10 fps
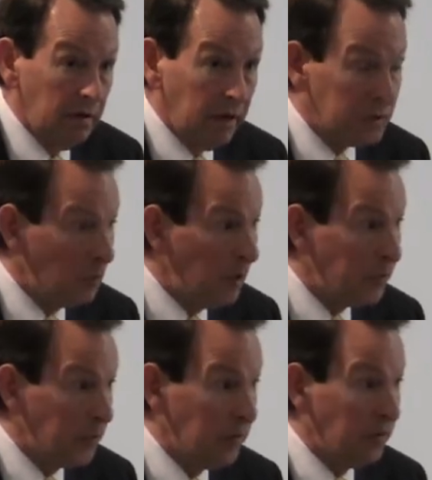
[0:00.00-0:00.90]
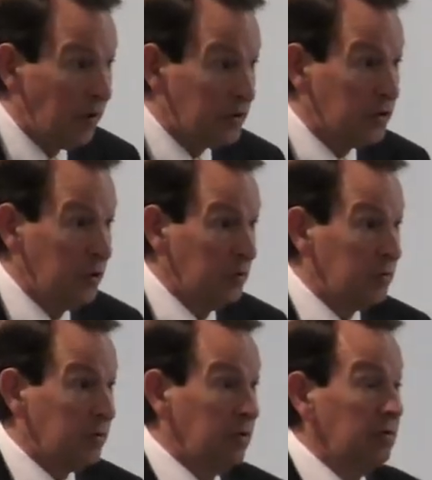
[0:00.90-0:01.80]
That's 1/3 of our
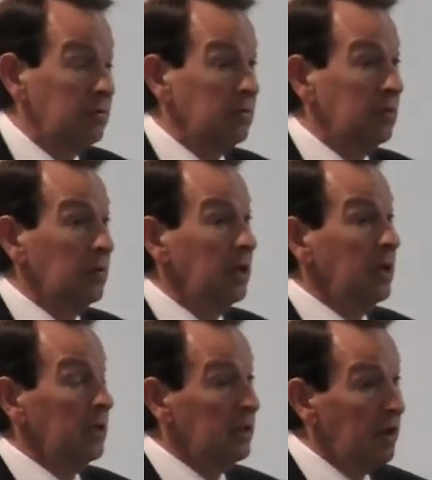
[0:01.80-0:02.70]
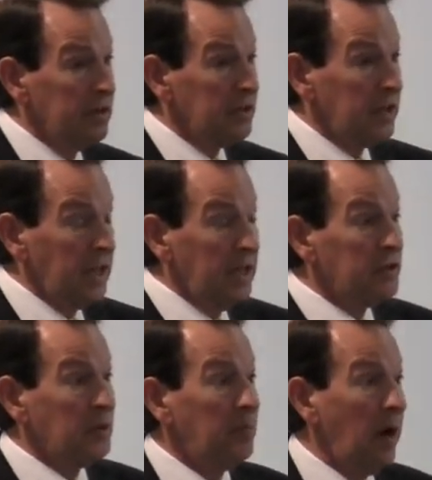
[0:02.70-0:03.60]
students. Now, is it any
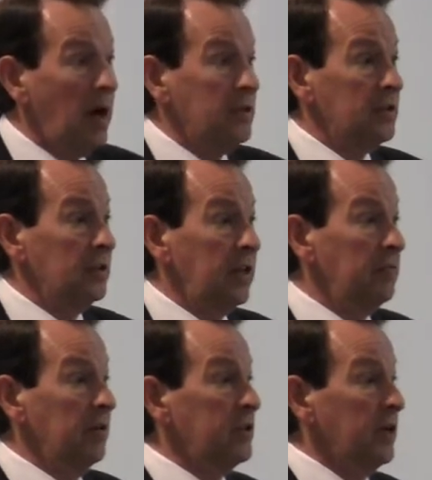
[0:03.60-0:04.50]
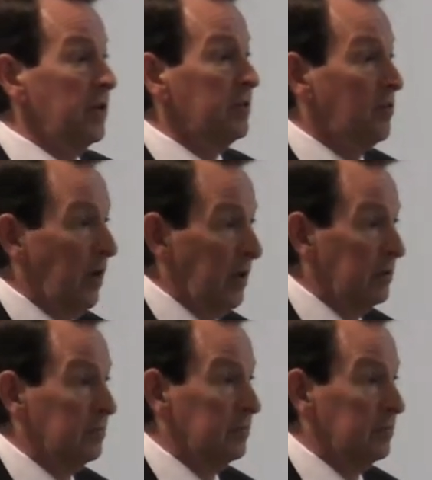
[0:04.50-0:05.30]
surprise that they reach 8th grade